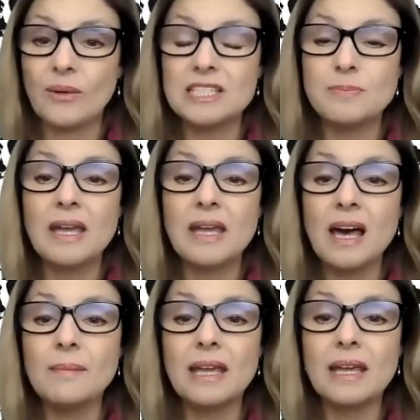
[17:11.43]
It's
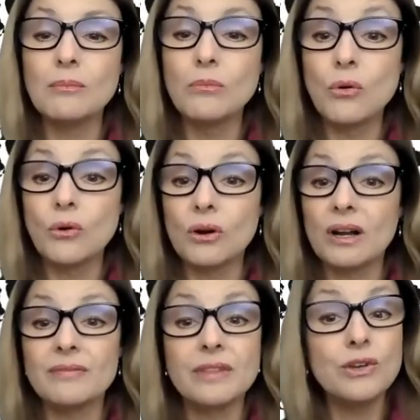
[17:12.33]
becoming more
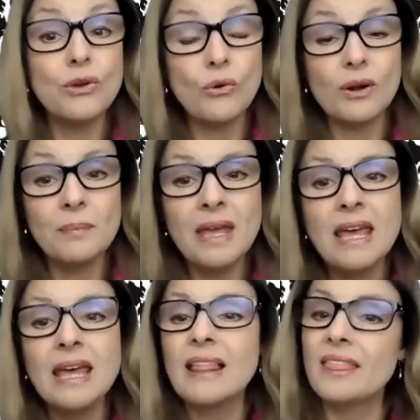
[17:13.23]
of the norm
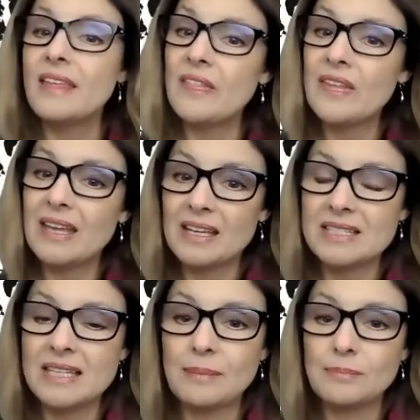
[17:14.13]
than the
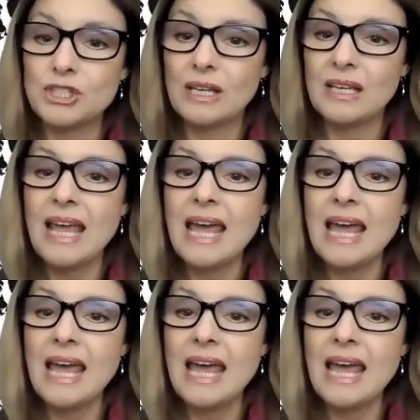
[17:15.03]
exception.